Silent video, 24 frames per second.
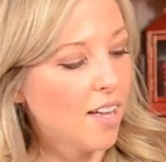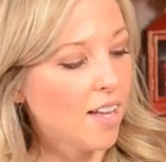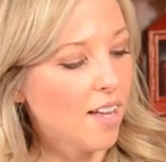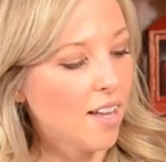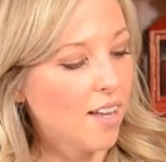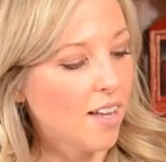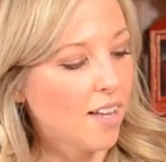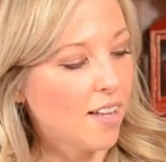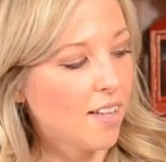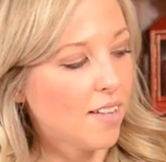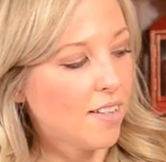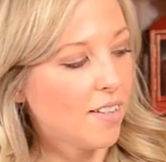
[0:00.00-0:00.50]

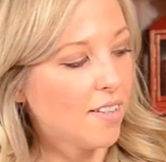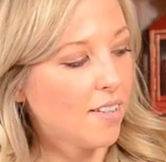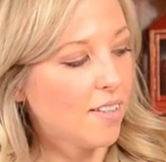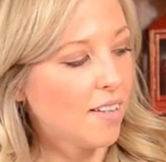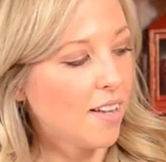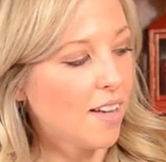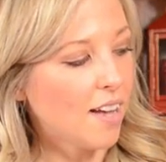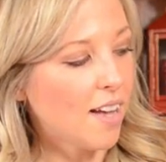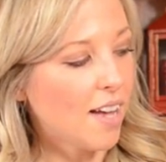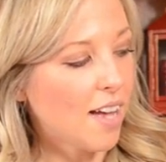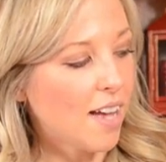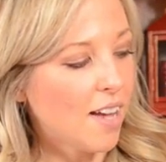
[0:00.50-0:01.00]
And
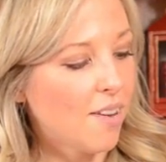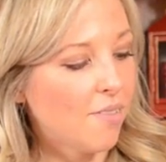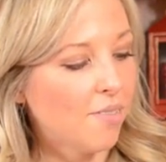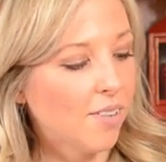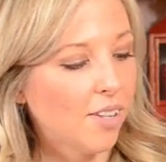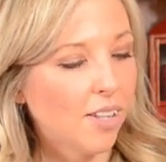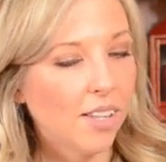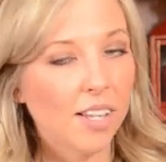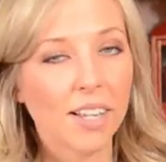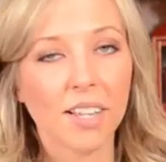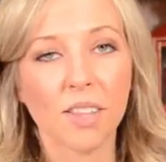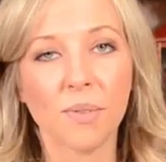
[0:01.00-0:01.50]
I
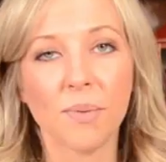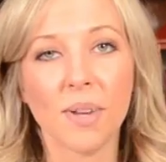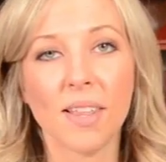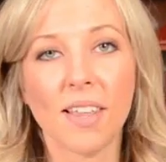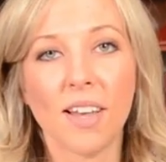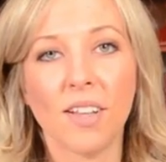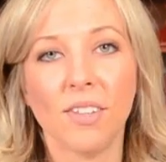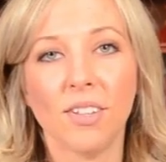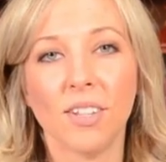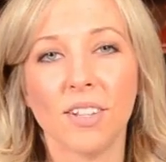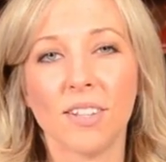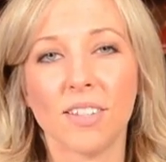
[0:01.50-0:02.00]
really like the way
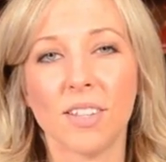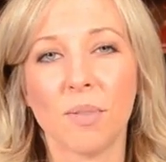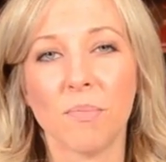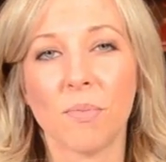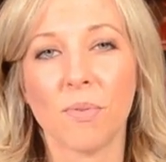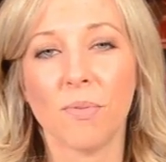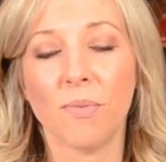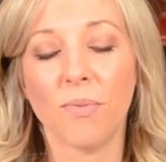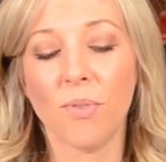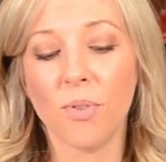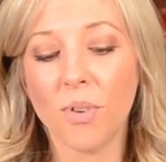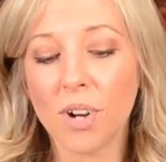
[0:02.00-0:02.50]
that looks, and
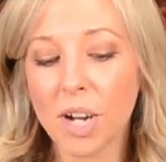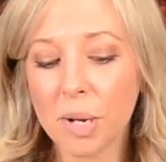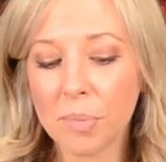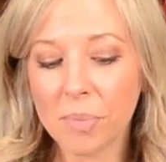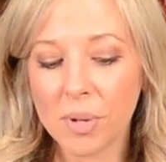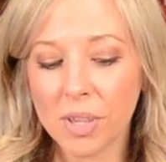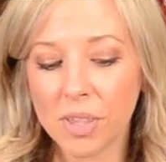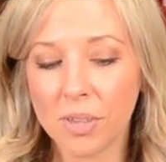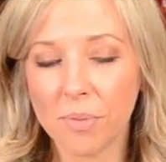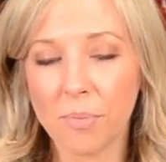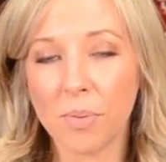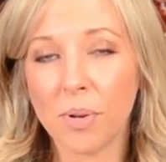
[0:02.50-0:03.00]
before I
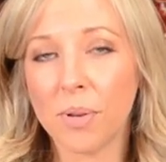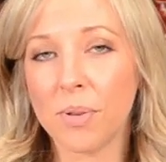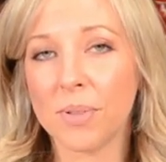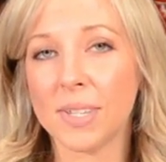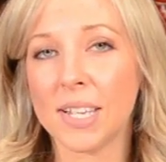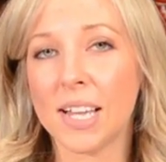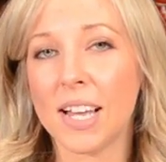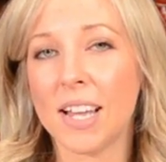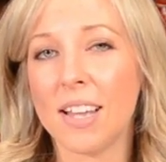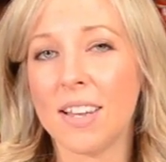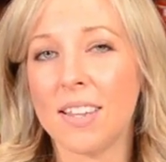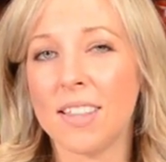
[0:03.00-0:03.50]
put the bows
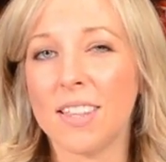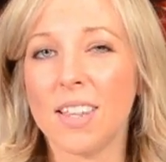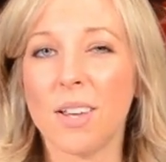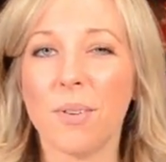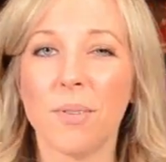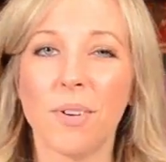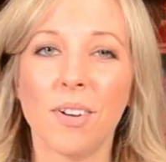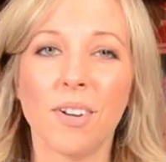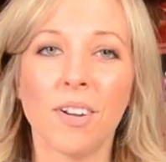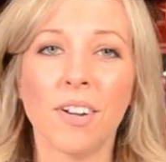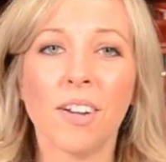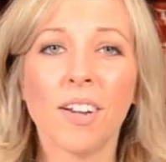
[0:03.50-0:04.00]
on, they
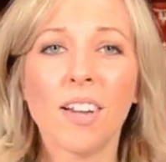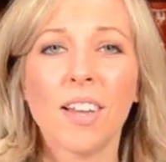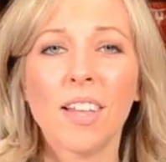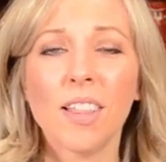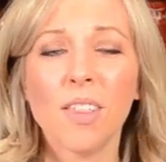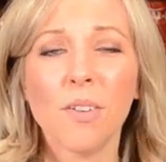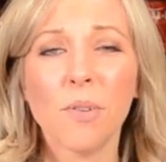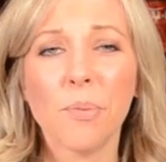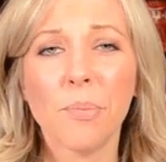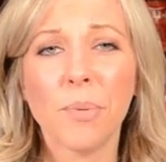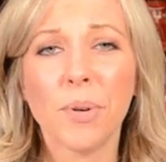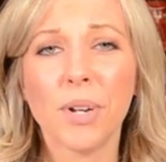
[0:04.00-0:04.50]
were
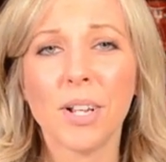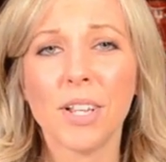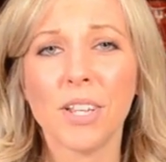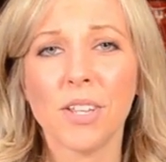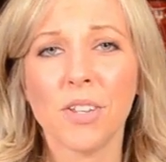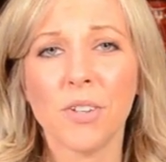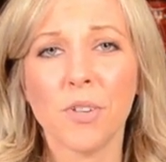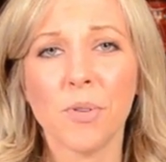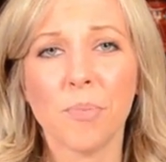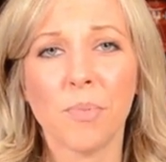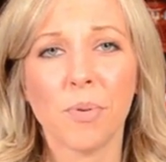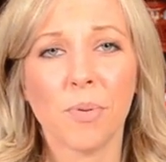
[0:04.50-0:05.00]
pretty
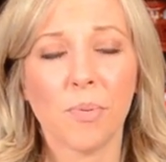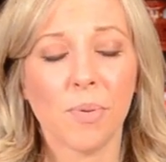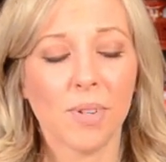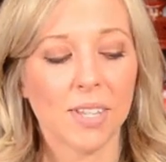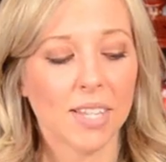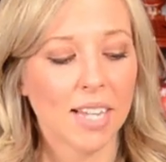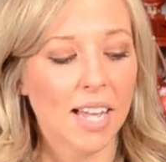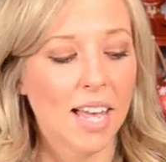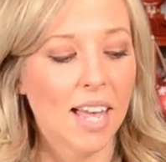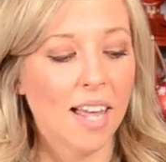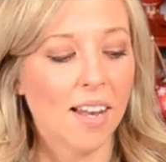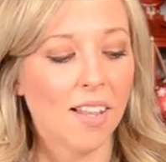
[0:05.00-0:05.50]
cute, but
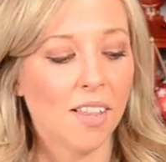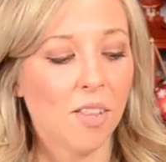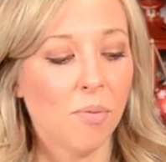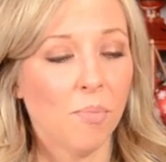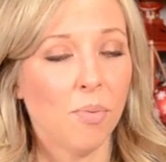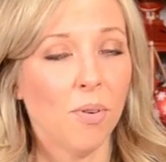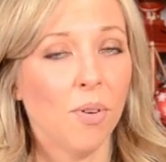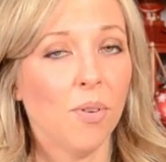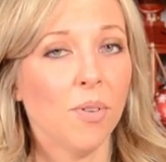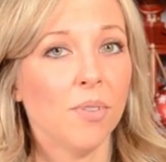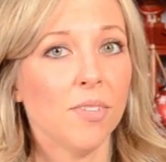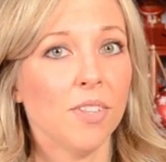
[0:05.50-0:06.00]
once I added the
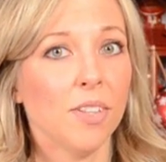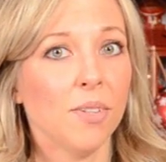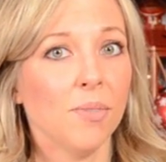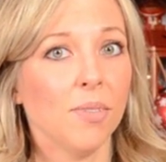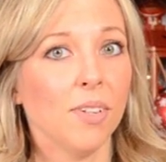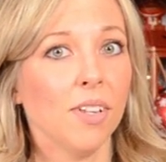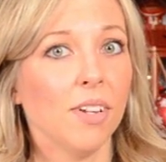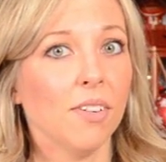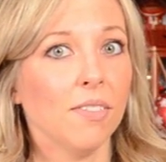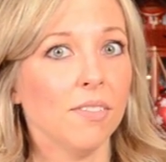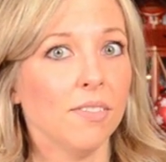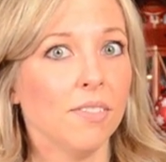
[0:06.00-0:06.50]
bows, they
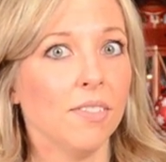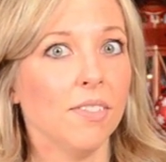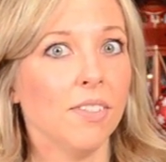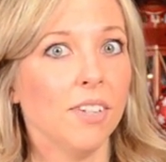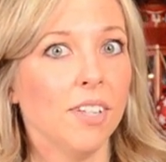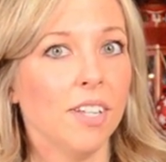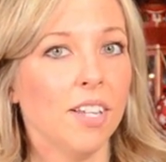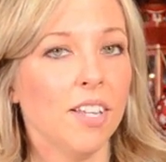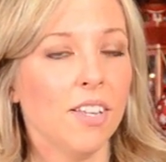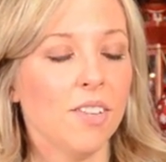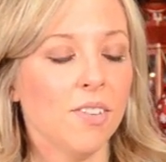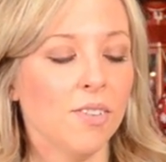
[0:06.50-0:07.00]
were like
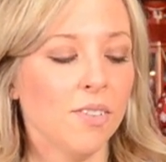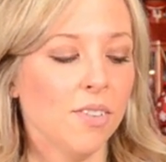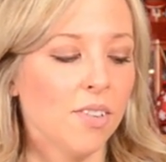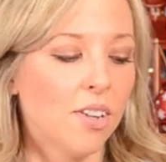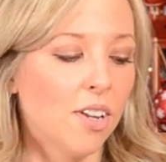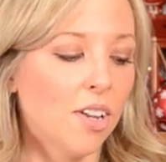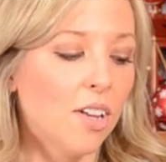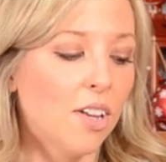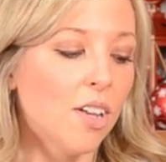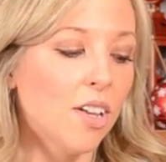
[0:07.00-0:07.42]
really cute.